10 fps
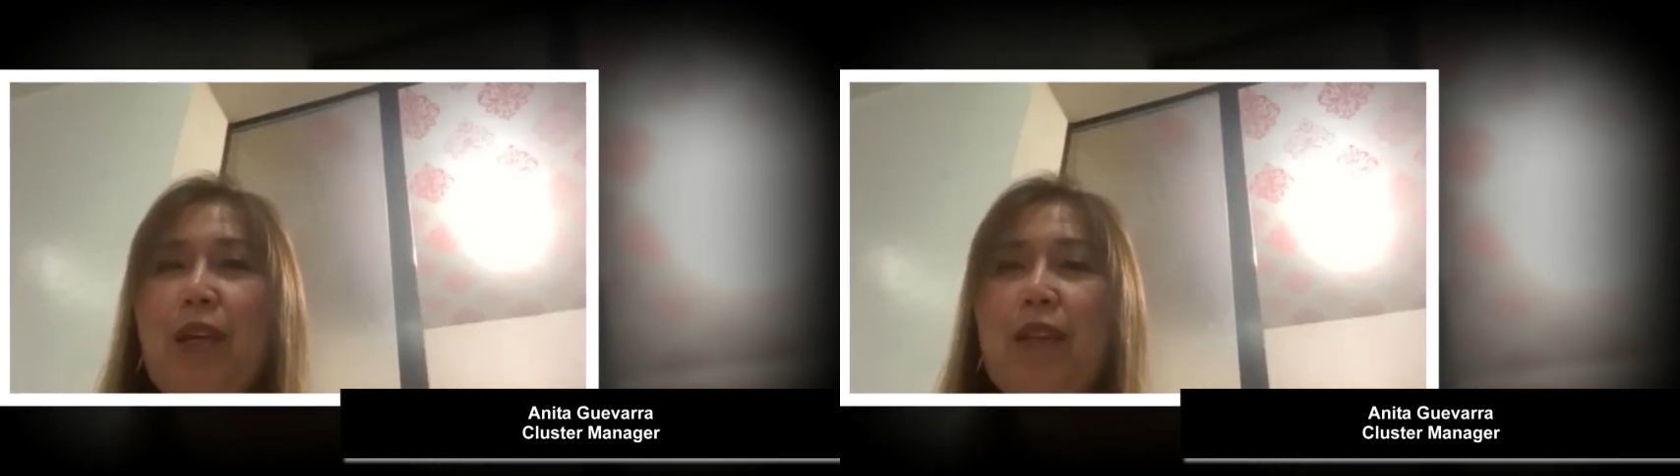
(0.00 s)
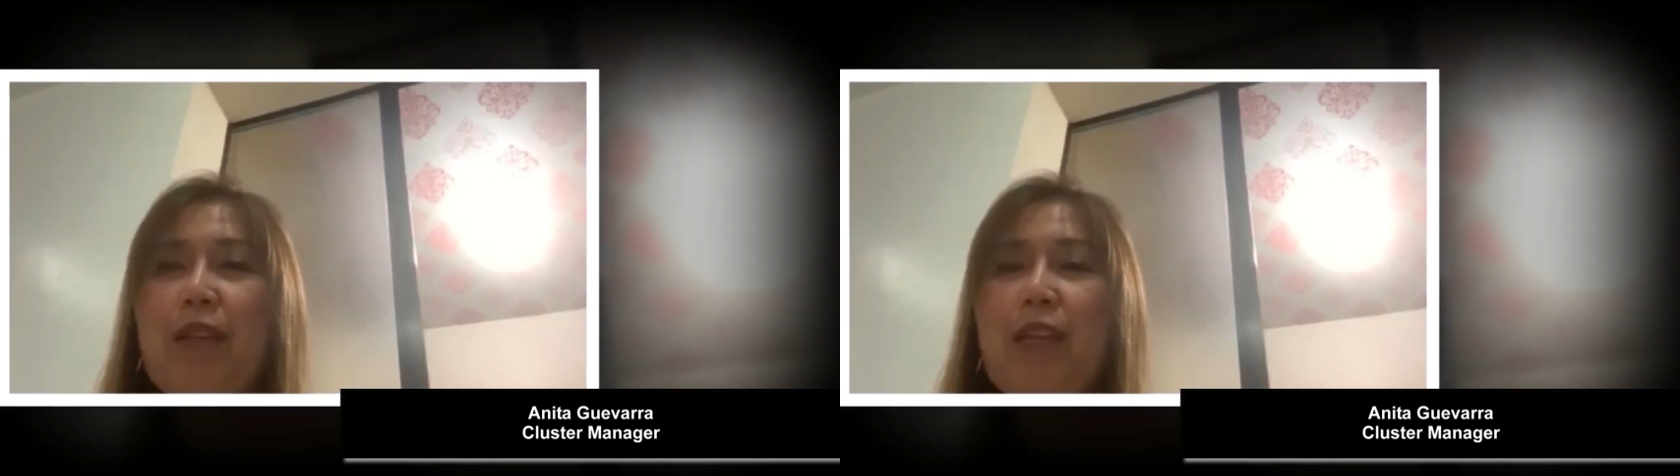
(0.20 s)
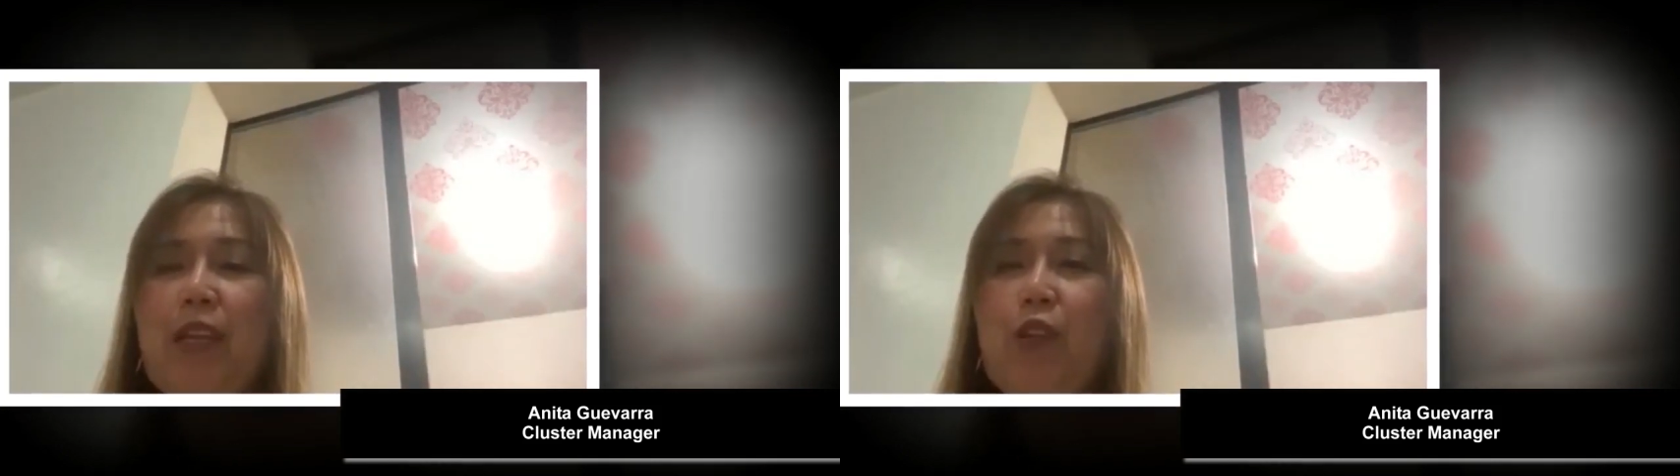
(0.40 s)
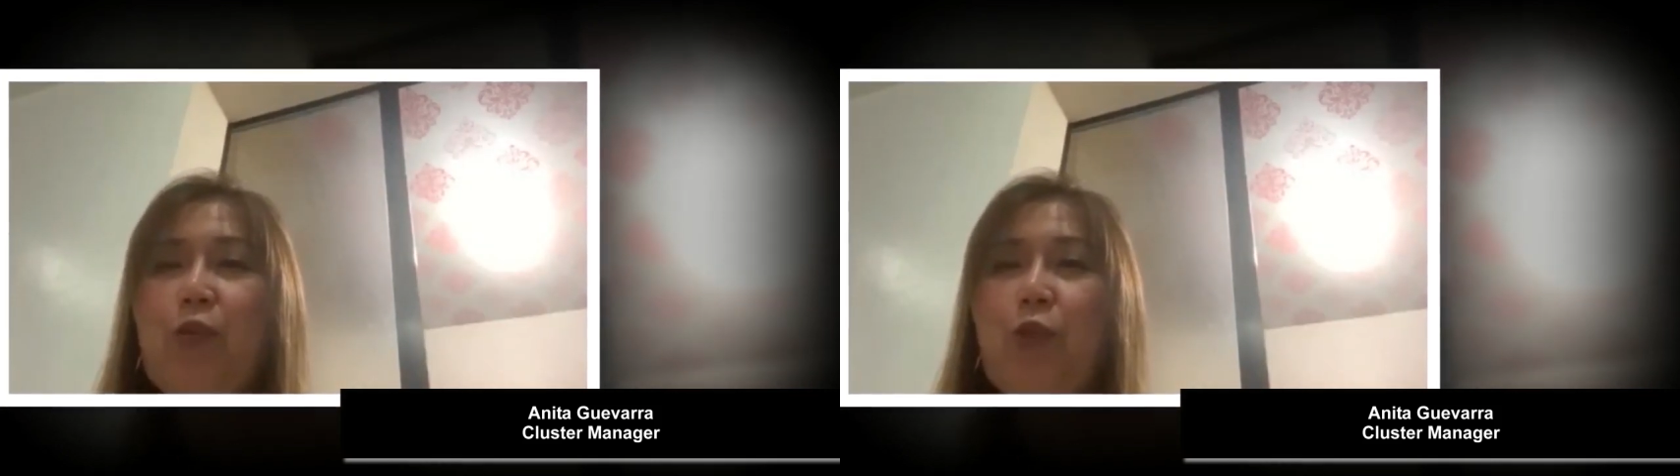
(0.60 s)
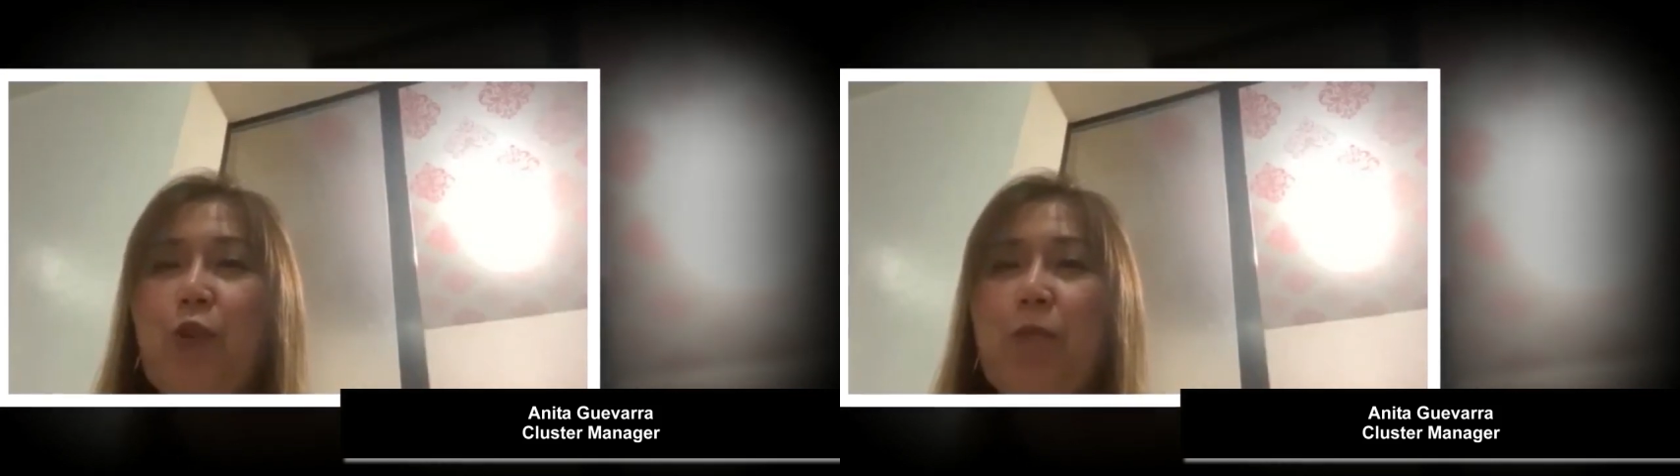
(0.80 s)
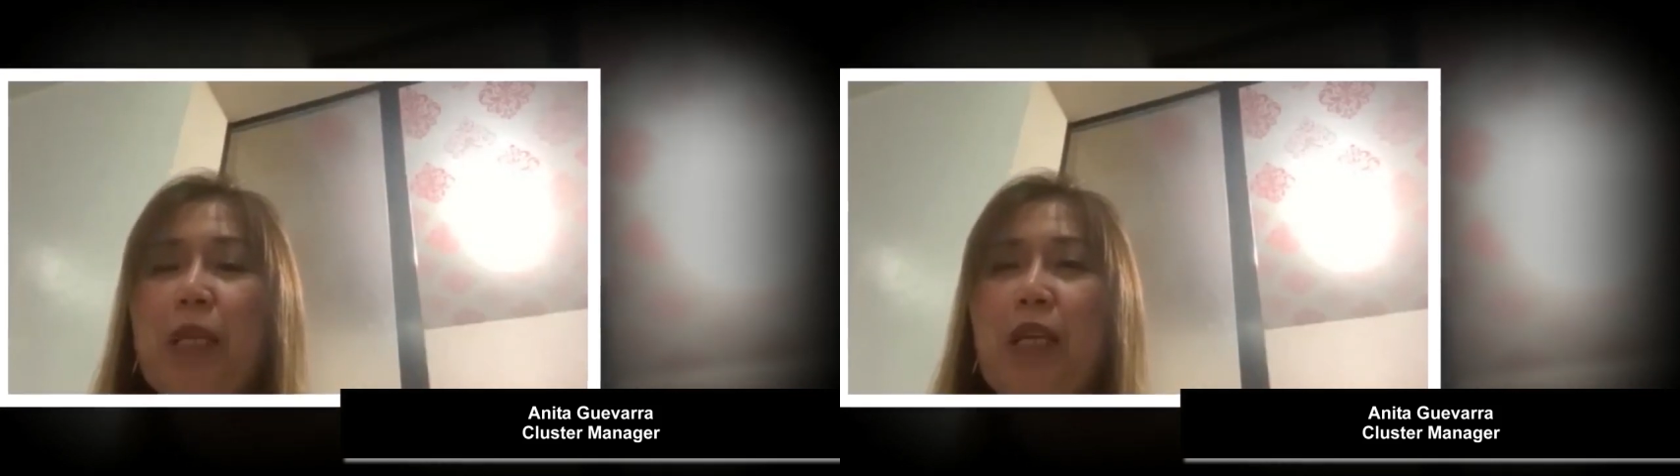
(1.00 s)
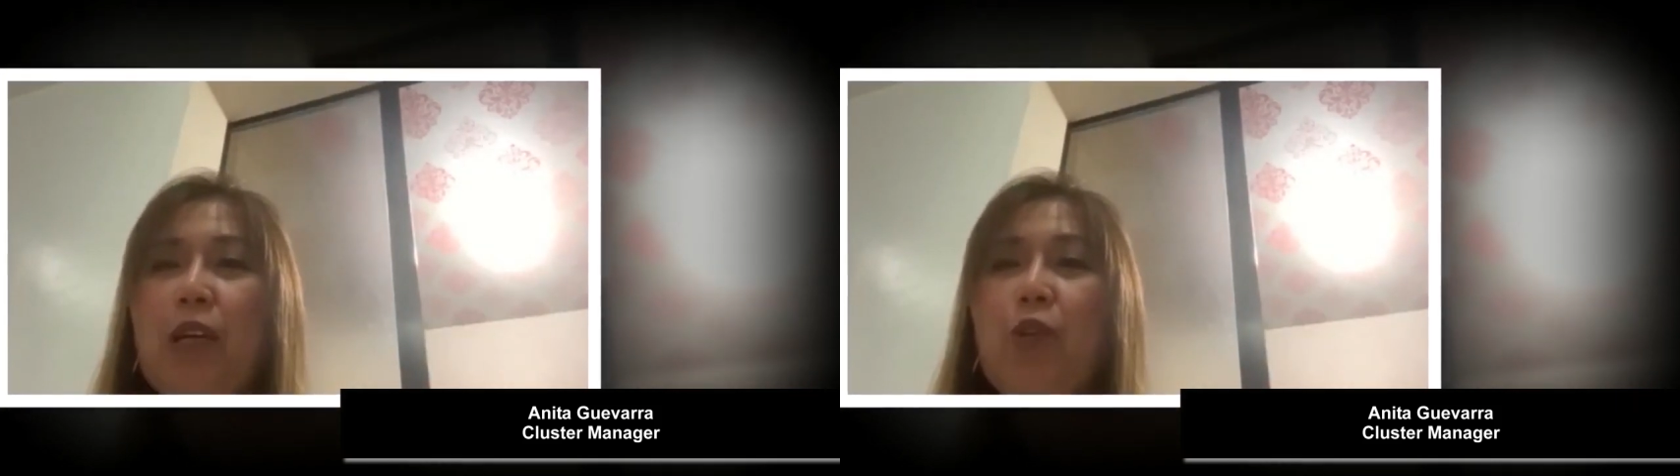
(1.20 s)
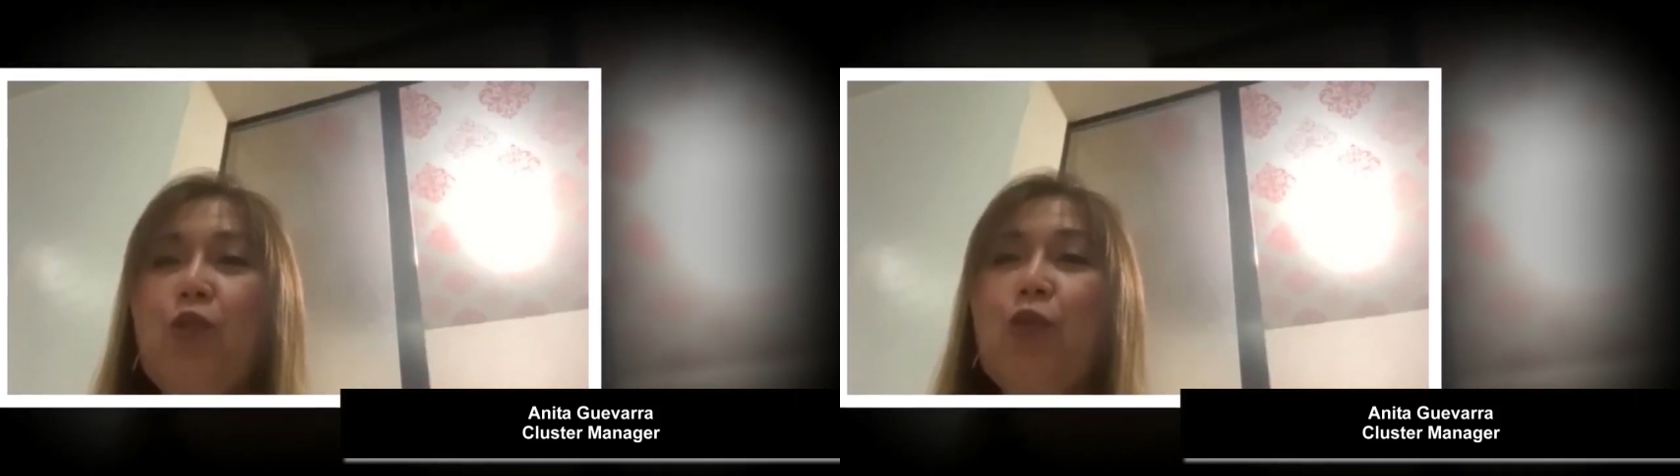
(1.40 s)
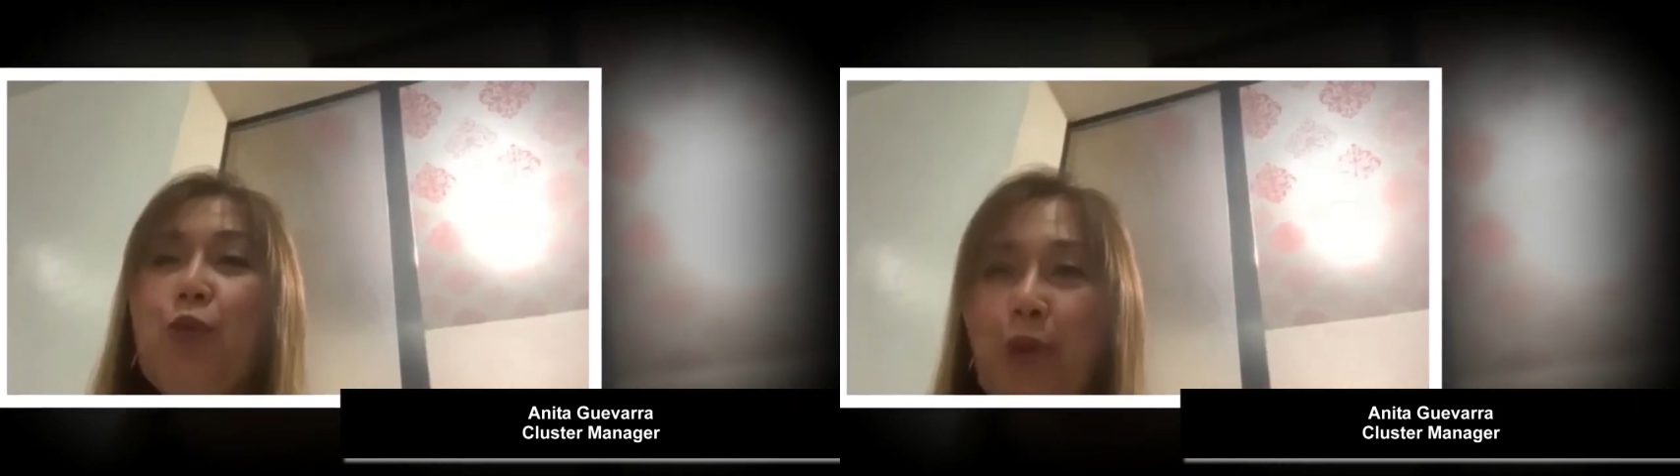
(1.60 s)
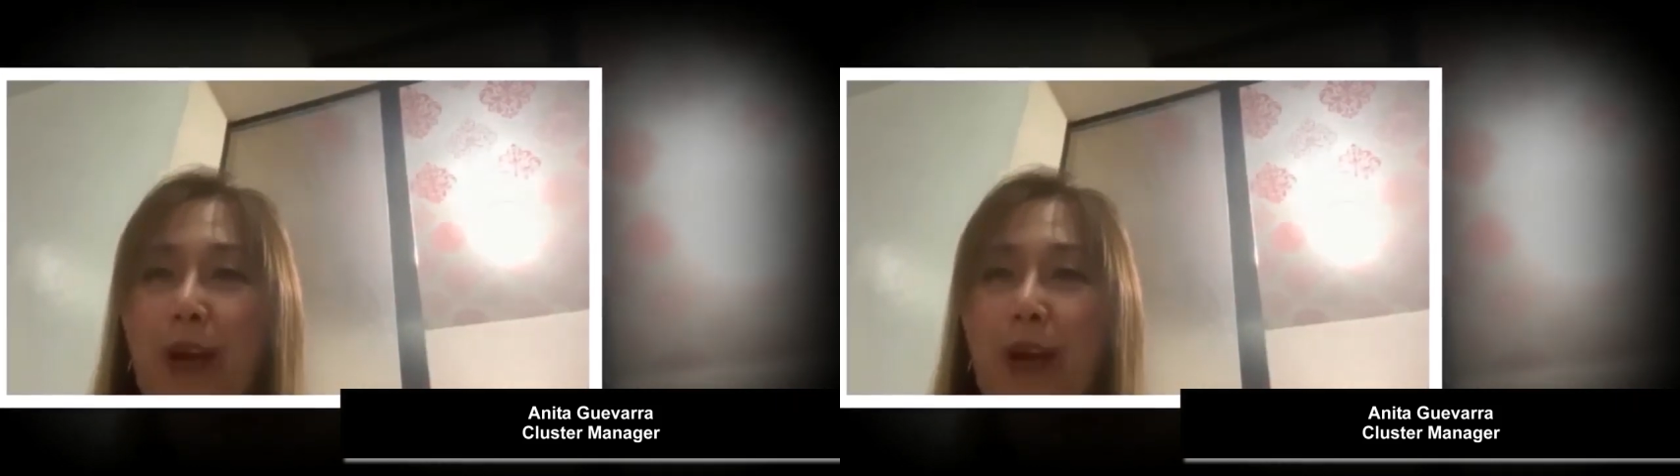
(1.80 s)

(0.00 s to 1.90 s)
And thank you for being a good